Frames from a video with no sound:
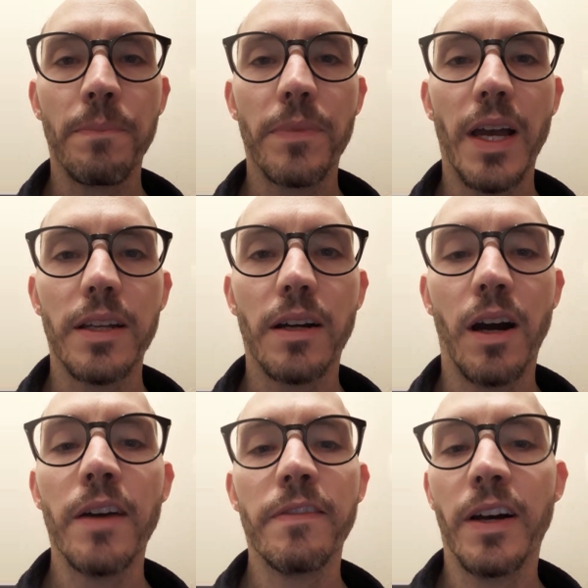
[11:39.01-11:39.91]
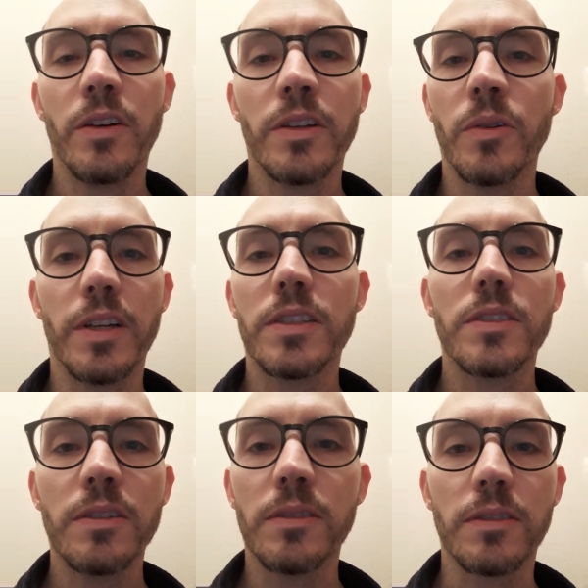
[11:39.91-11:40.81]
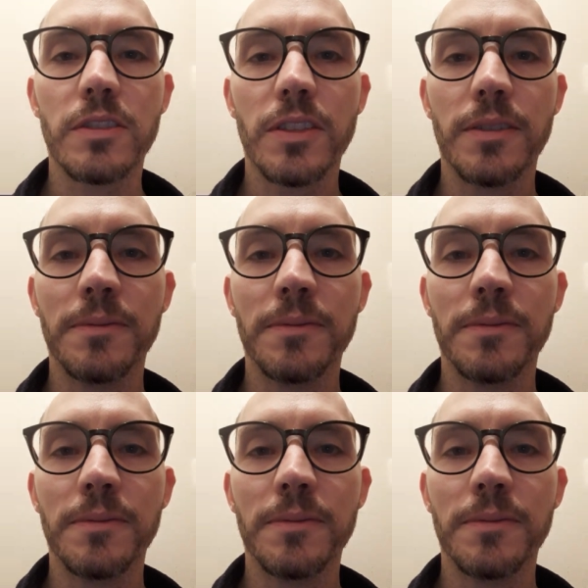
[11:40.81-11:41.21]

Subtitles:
that I value externals,